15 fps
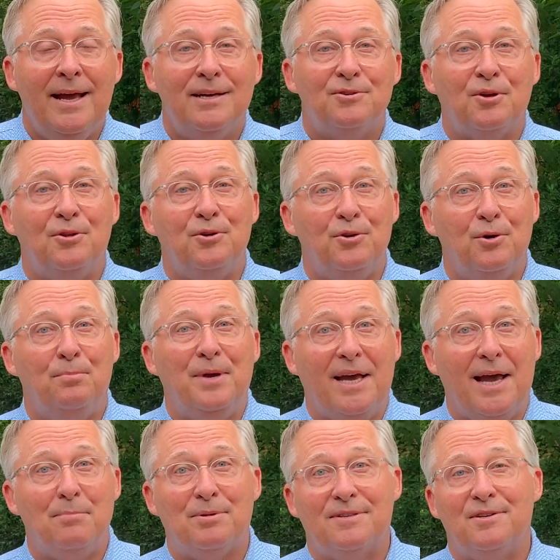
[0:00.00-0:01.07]
so that you'll
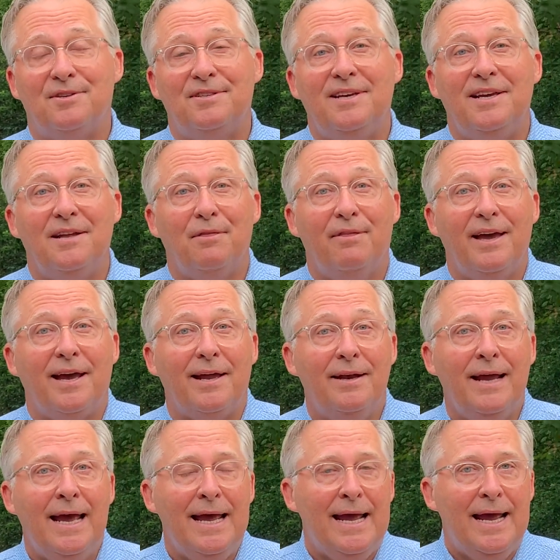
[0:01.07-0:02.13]
be able to see it then.